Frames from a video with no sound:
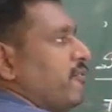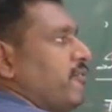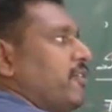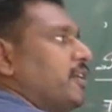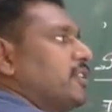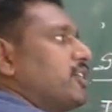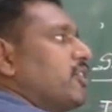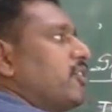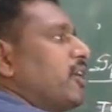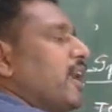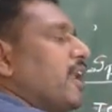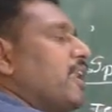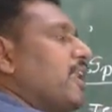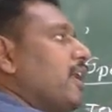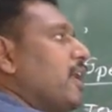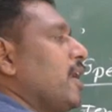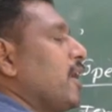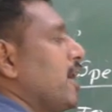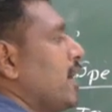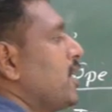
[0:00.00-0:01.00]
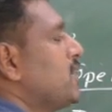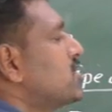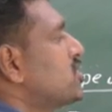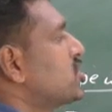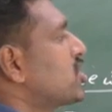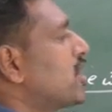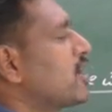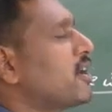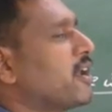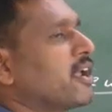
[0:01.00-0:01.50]
Without any
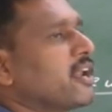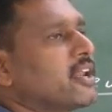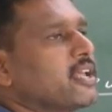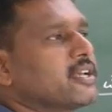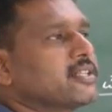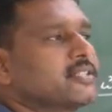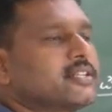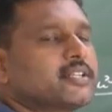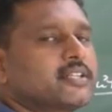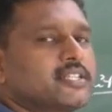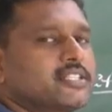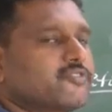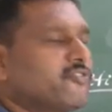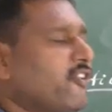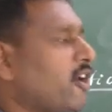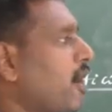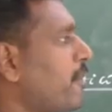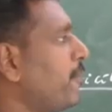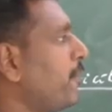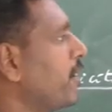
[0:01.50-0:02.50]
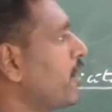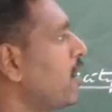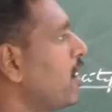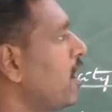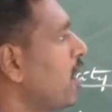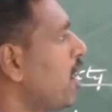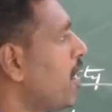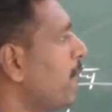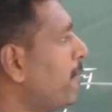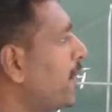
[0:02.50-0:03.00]
instantaneous it is
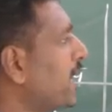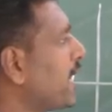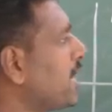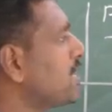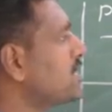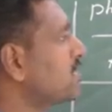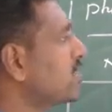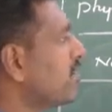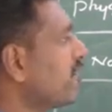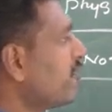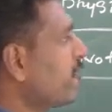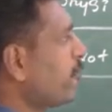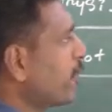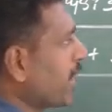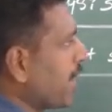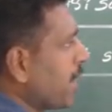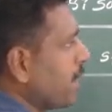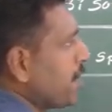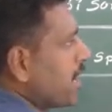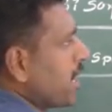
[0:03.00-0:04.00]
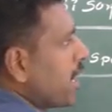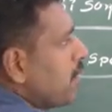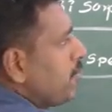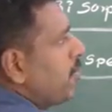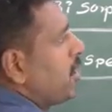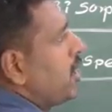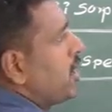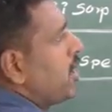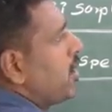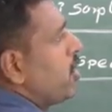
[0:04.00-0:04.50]
formed. But if chemical
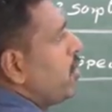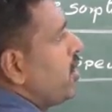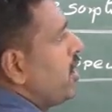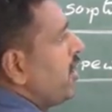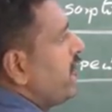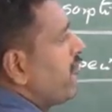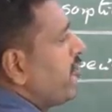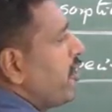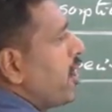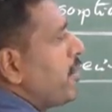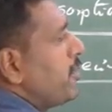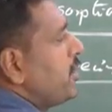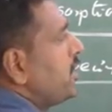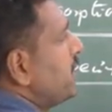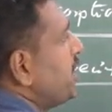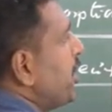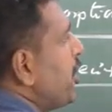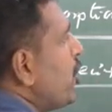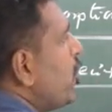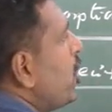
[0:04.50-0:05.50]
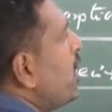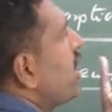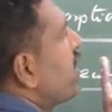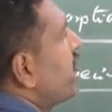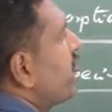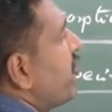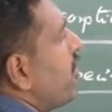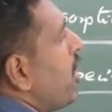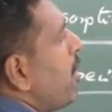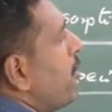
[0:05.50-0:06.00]
bond only formed, then only
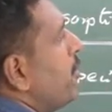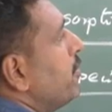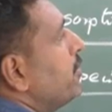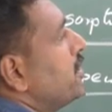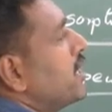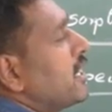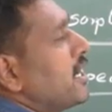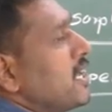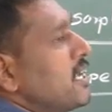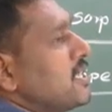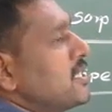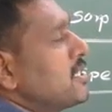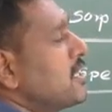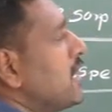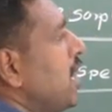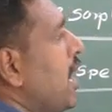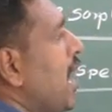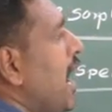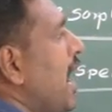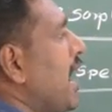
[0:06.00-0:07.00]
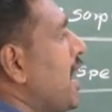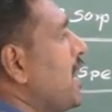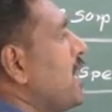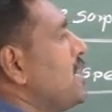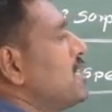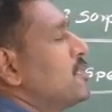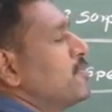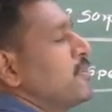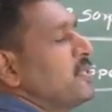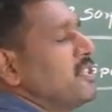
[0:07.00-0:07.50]
formed. That is
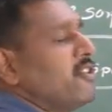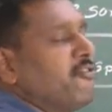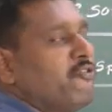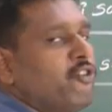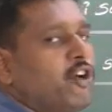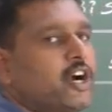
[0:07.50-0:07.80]
highly specific.